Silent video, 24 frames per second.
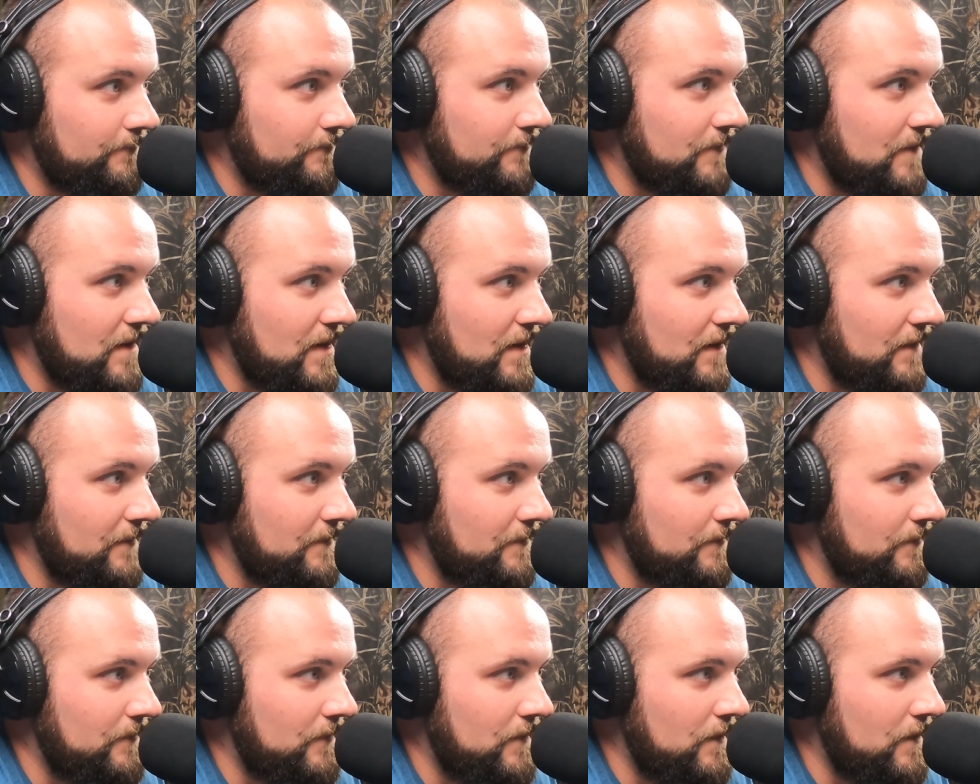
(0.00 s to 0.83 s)
You so, only
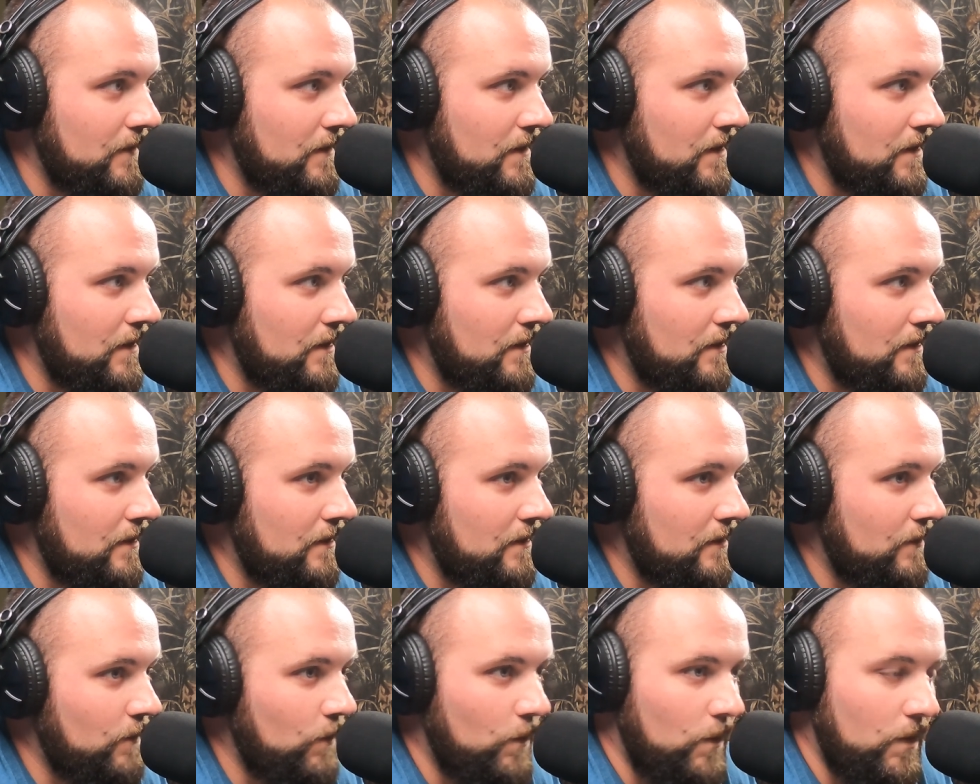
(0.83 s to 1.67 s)
went on one?
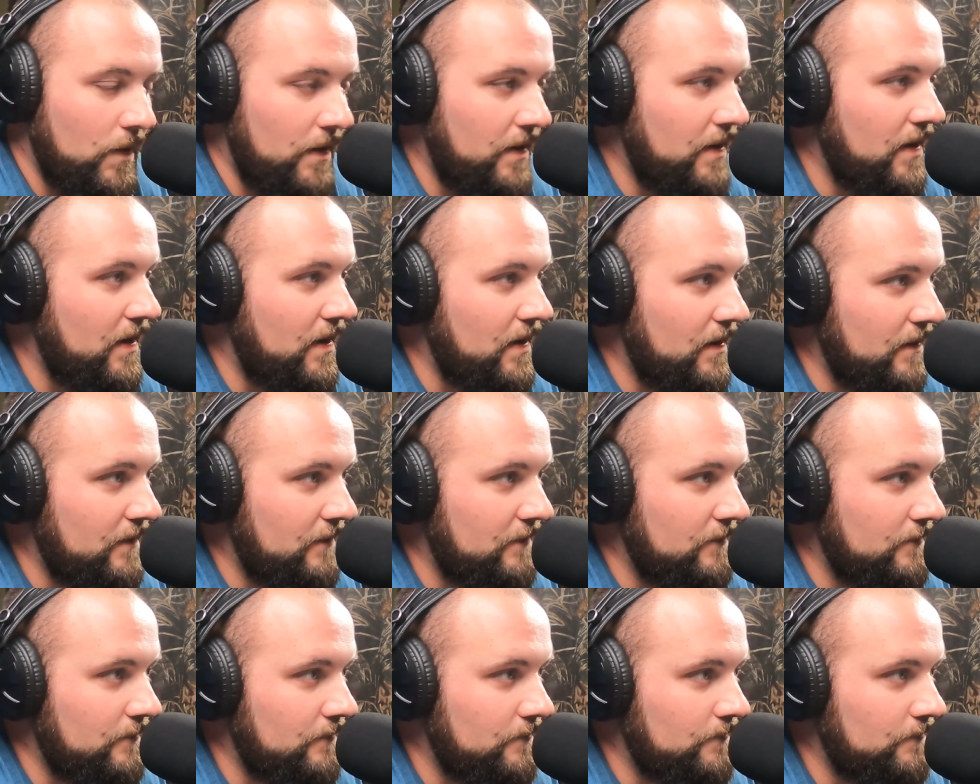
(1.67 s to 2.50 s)
One duck hunt.
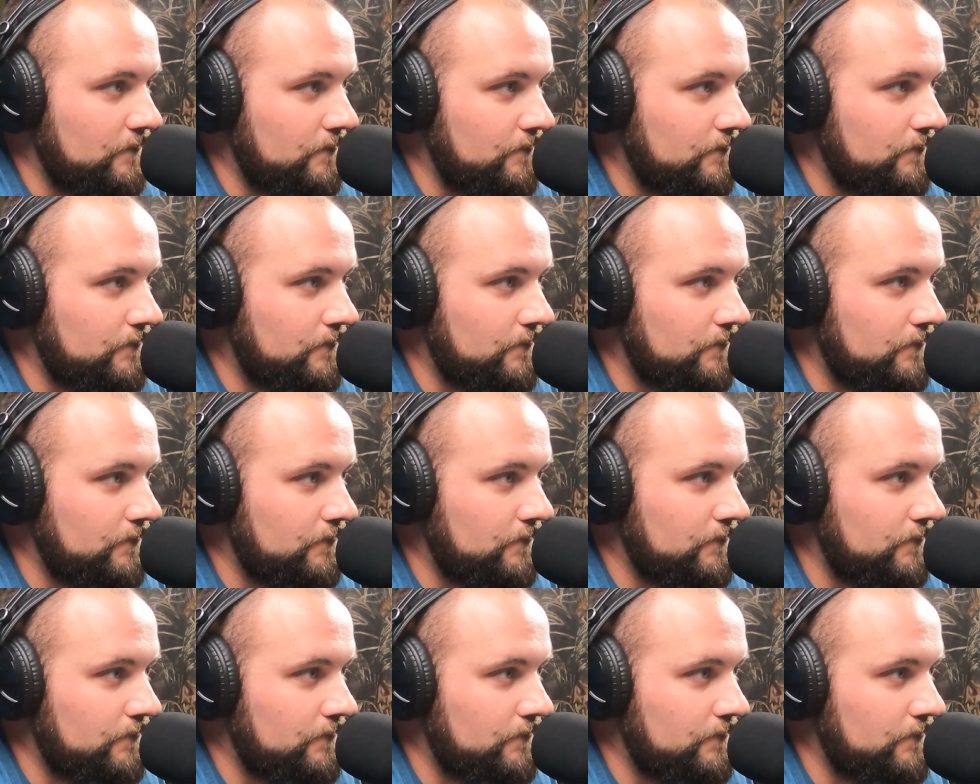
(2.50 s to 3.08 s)
Man.